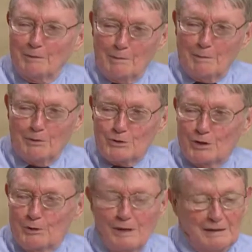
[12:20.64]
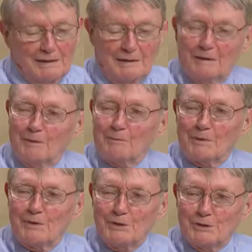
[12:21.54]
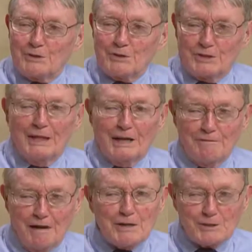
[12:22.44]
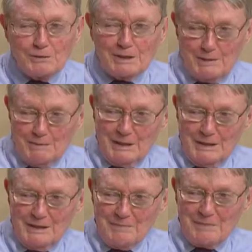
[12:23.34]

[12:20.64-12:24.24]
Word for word: remember, Joe, this is an advisory committee.